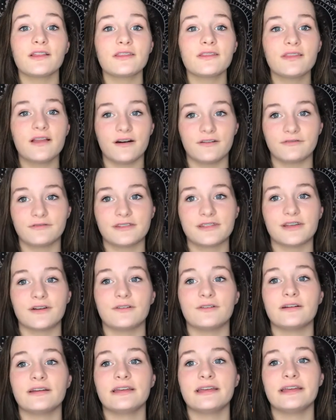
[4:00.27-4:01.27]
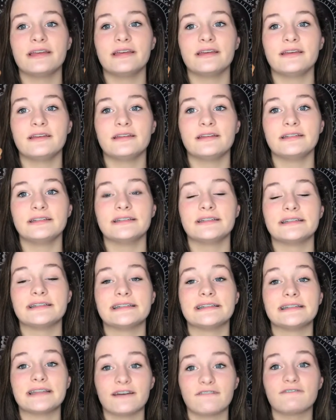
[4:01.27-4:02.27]
in love, so
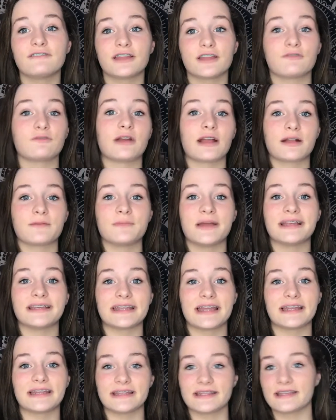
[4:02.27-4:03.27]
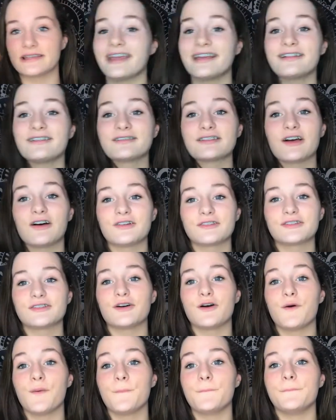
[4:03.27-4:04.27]
definitely recommend getting this. It is
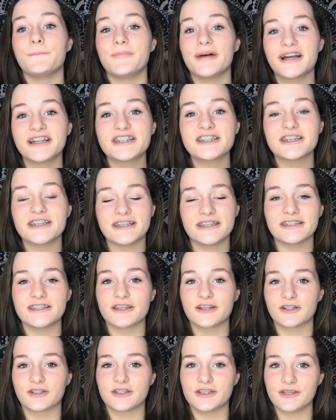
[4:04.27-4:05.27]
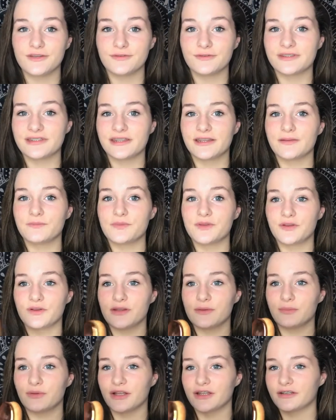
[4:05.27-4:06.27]
also much easier to use than a
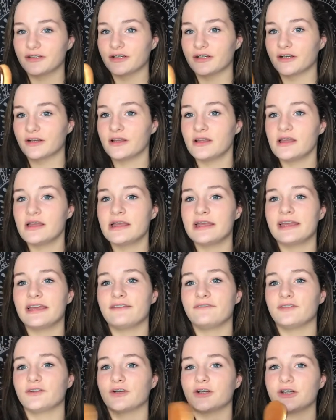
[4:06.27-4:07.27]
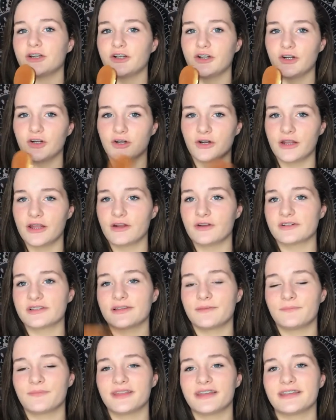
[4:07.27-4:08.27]
beauty blender if you're in a hurry or
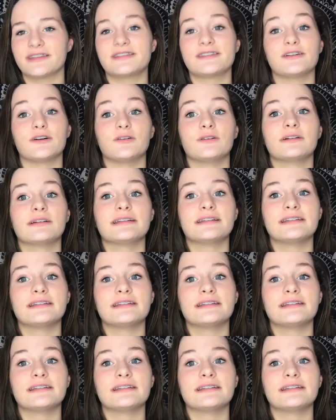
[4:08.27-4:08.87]
something, so